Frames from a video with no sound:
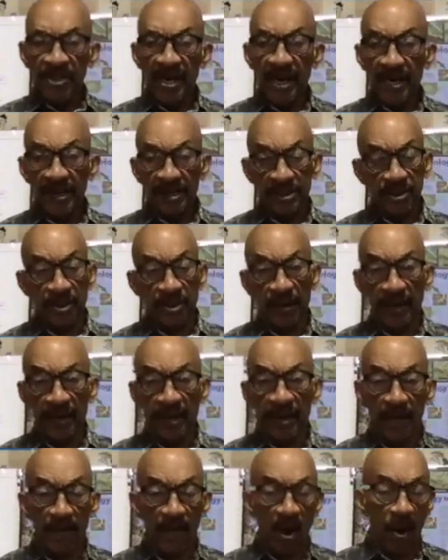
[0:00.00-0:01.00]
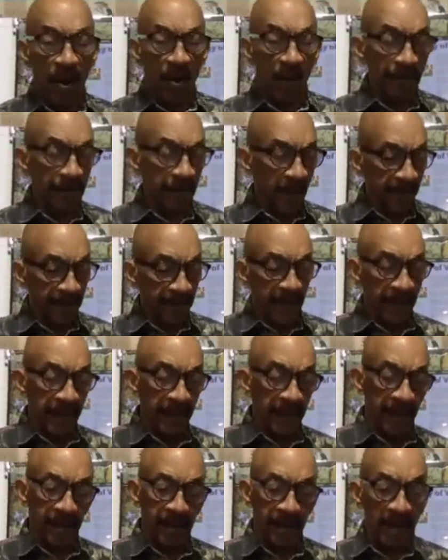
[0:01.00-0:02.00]
that's going to come in and
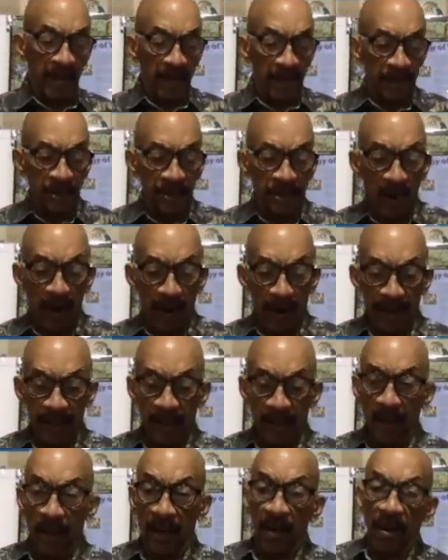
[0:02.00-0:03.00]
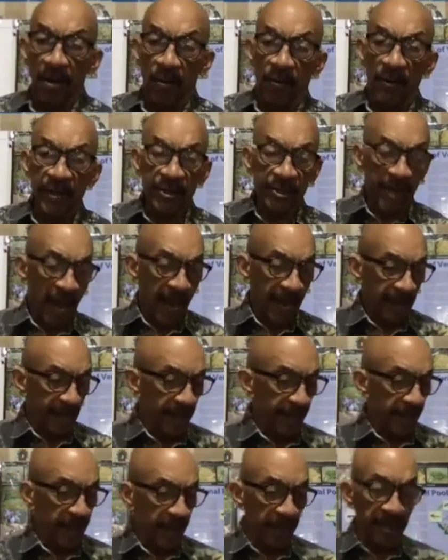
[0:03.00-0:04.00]
start recycling
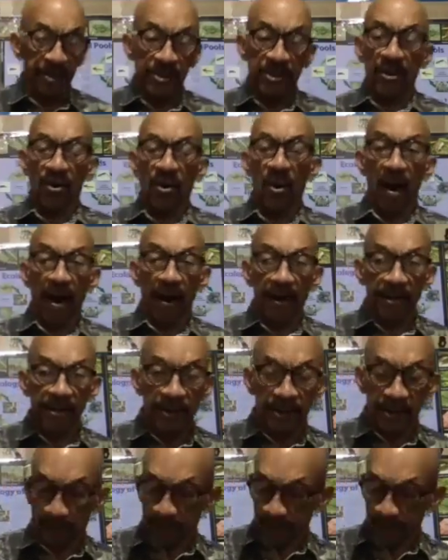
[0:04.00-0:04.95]
his carcass or his